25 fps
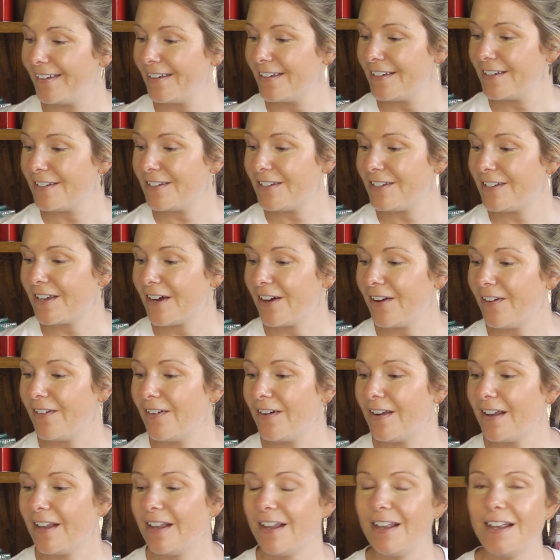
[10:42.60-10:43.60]

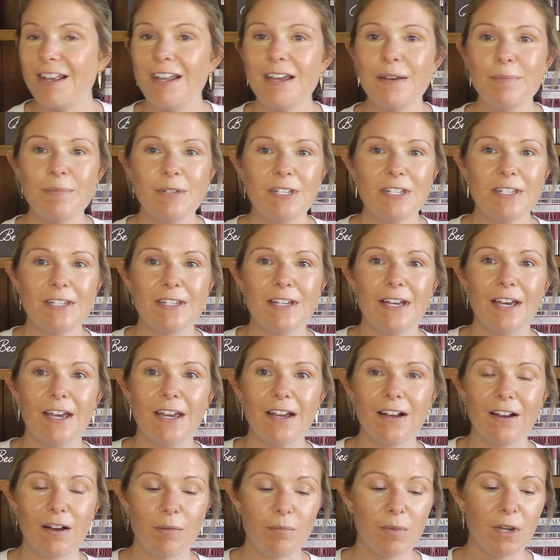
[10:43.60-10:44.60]
So
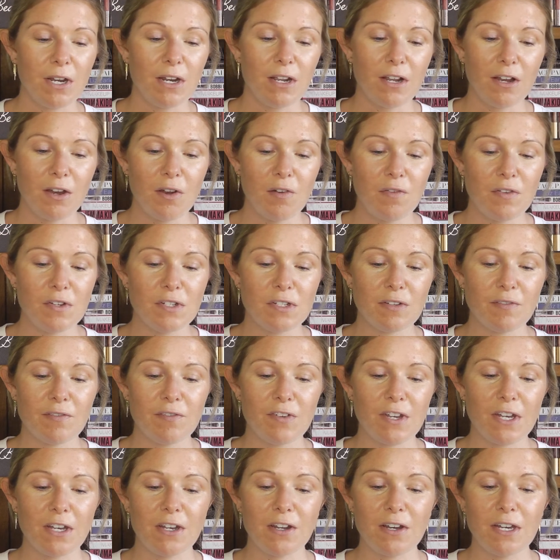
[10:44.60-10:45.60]
lipstick, I'm going to go for
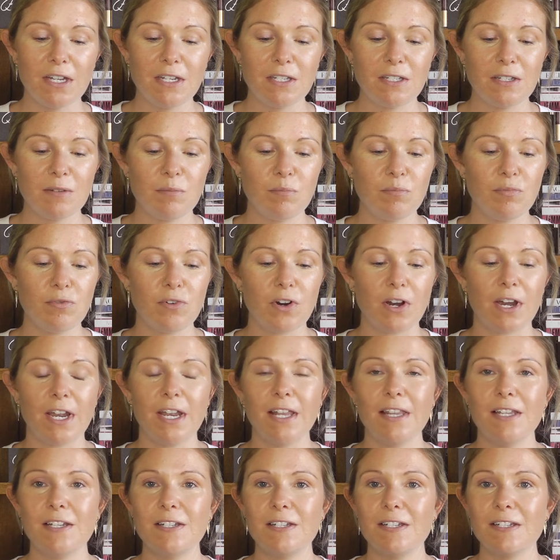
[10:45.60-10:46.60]
something nice and
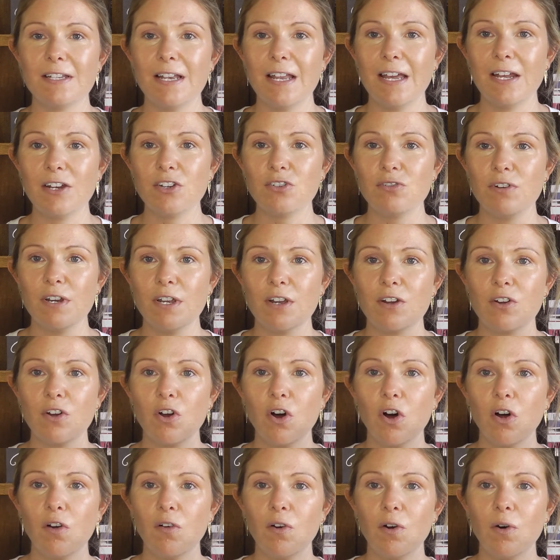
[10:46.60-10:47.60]
bright. This is Electric
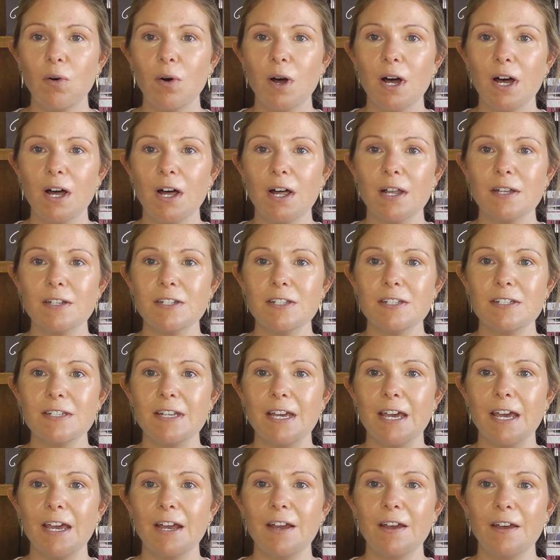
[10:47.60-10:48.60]
Coral Art
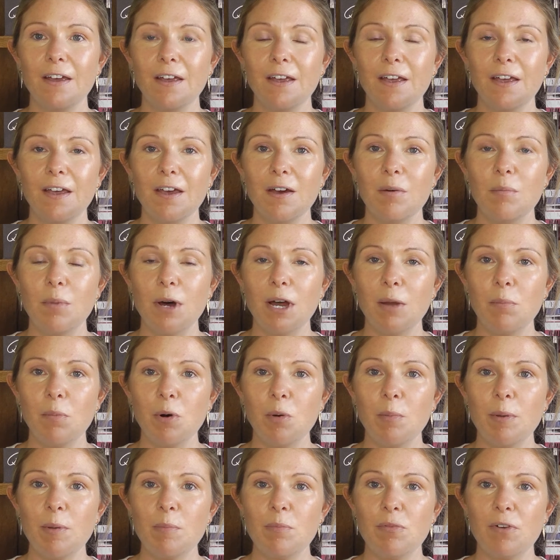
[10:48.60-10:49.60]
Stick by
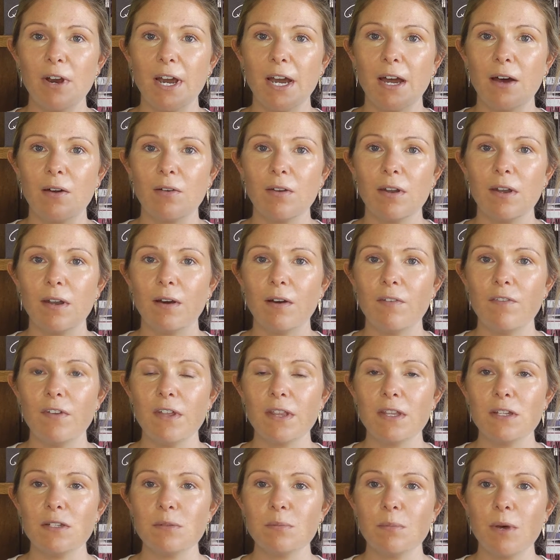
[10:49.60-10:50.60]
Bobbi Brown. Now I think
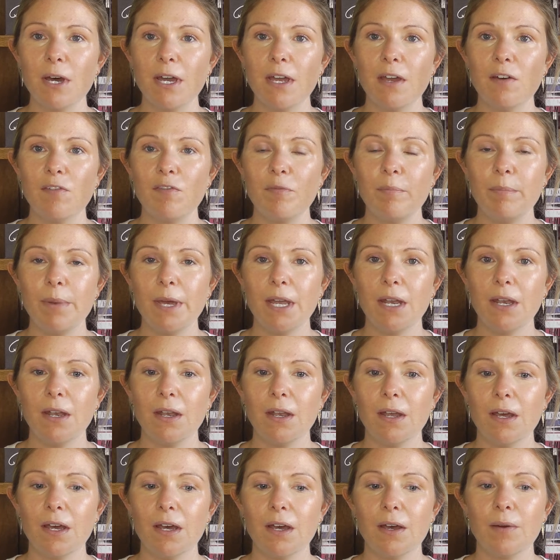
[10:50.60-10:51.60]
this might have been
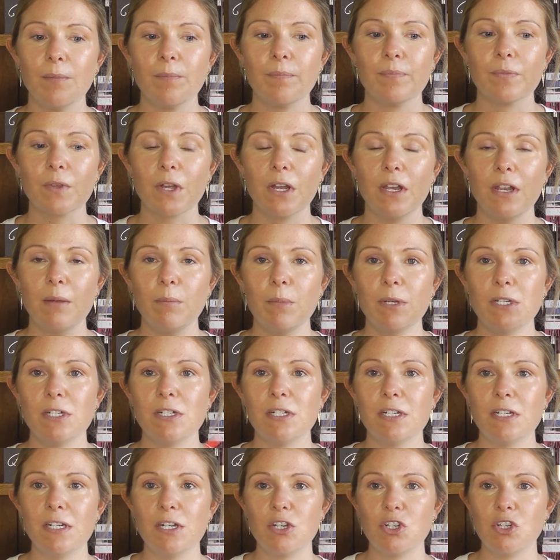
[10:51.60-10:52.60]
a limited
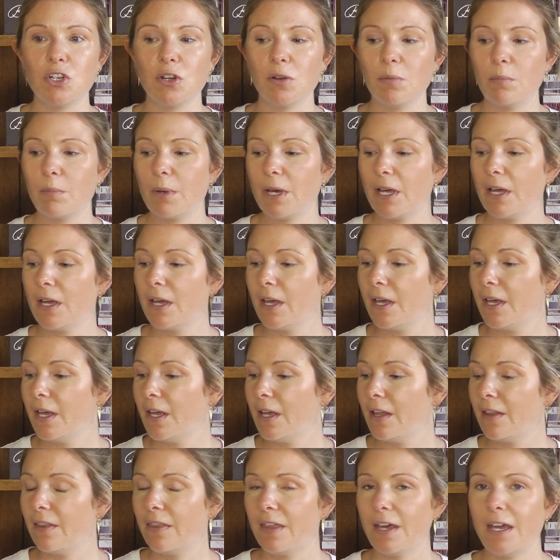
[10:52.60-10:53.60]
edition, but
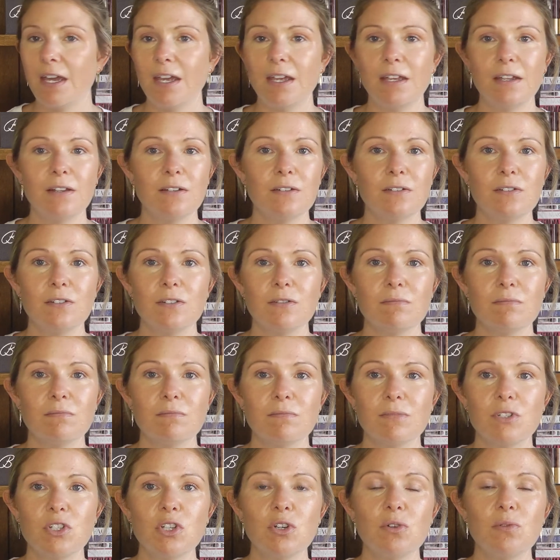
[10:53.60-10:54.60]
they
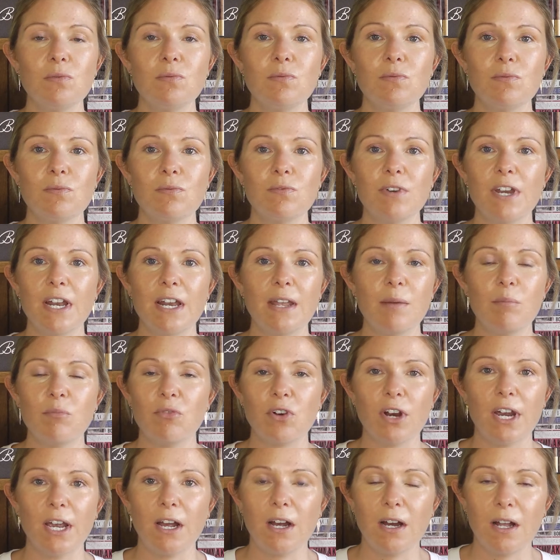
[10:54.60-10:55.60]
do really
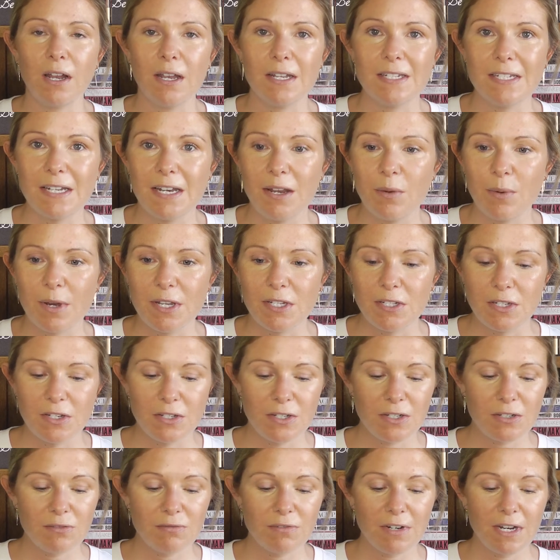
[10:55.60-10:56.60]
bright colours anyway. So you
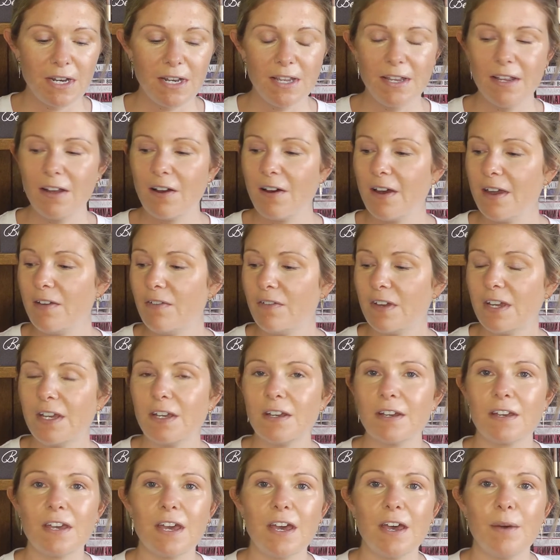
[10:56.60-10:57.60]
just really, I
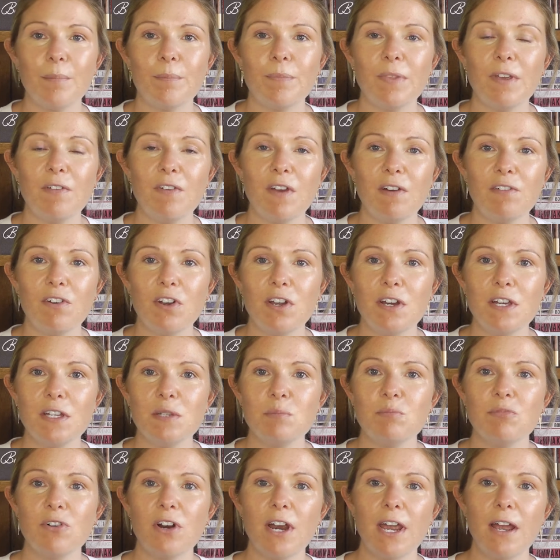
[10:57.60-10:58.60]
think if you have a
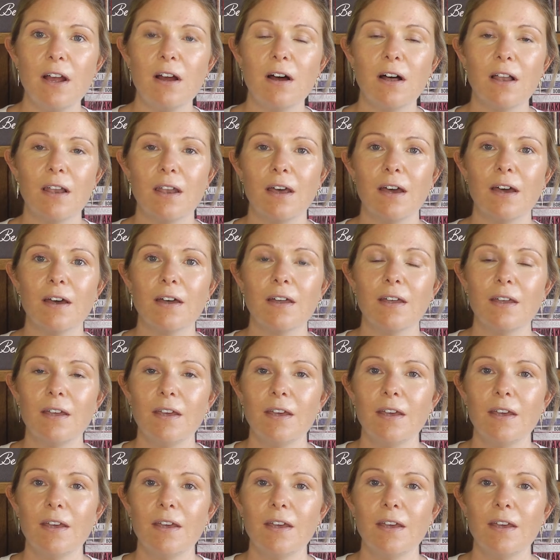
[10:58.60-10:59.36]
nice bright colour,